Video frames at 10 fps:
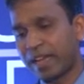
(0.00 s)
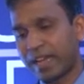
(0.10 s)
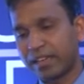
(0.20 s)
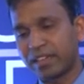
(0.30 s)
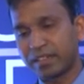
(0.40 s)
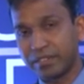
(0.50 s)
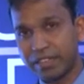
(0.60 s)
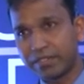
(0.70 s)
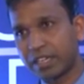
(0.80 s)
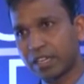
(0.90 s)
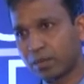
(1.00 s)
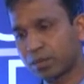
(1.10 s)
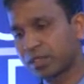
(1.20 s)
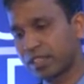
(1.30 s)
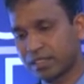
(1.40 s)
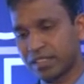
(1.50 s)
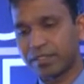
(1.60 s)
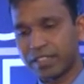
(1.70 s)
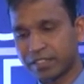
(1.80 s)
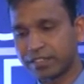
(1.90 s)
And when we come to the
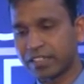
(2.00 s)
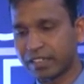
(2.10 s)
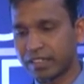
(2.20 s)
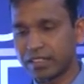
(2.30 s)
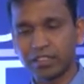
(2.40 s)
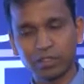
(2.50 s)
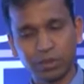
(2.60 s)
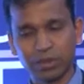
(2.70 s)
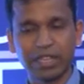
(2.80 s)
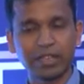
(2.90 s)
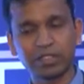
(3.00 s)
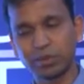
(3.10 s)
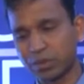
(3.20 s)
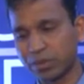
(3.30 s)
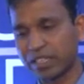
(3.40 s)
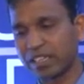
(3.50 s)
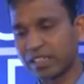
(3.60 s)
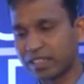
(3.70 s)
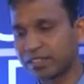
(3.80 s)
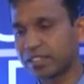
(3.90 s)
Asia Pacific region, so there is no any
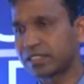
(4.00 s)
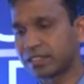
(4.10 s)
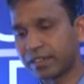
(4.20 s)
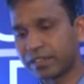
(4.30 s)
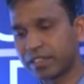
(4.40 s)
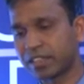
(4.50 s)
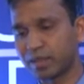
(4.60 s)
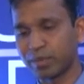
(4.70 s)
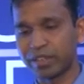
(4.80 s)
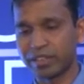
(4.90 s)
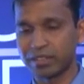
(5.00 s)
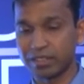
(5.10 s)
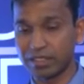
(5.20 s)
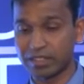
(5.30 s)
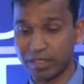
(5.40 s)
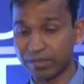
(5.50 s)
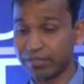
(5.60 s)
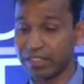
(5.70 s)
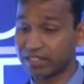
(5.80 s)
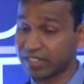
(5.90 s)
other vessel traffic monitoring
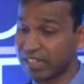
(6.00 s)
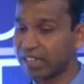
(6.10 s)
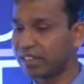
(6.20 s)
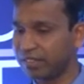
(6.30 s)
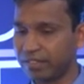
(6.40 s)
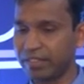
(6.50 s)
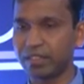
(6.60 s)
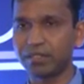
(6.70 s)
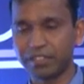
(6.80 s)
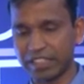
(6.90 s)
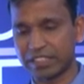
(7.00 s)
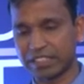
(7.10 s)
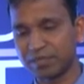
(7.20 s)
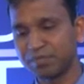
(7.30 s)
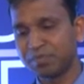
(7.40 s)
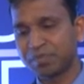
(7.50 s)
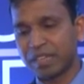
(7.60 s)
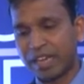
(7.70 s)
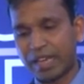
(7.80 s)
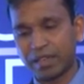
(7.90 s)
system with 3D viewing feature.
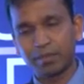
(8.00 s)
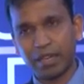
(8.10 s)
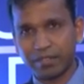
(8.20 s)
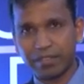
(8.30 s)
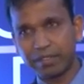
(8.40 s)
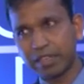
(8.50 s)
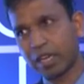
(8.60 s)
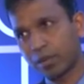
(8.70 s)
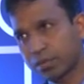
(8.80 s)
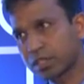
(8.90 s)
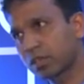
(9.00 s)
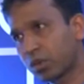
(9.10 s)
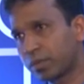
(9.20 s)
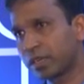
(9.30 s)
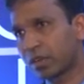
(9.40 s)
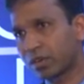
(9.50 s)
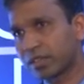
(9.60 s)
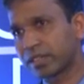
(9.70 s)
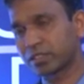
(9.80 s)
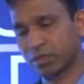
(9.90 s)
But when we come to the global
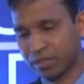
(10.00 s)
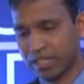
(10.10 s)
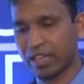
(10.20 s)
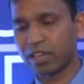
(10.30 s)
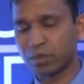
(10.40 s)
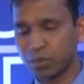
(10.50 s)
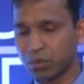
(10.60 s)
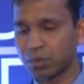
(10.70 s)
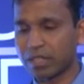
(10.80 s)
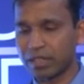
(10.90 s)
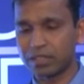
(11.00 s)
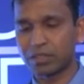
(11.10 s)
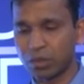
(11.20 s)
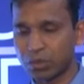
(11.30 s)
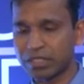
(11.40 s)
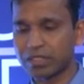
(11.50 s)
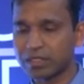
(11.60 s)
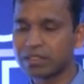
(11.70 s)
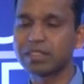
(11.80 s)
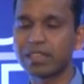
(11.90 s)
context, so there are two
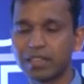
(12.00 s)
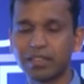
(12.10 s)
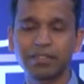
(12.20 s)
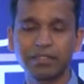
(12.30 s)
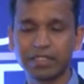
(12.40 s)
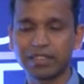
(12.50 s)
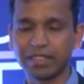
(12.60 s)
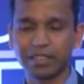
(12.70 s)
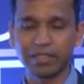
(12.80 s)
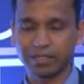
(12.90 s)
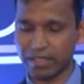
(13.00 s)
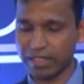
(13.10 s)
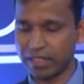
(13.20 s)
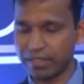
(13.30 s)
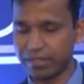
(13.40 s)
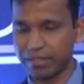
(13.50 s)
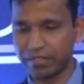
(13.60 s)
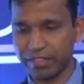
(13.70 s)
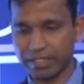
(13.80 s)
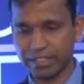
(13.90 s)
solutions with 3D
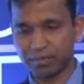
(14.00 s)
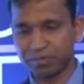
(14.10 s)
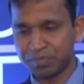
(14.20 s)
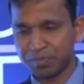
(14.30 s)
viewing feature.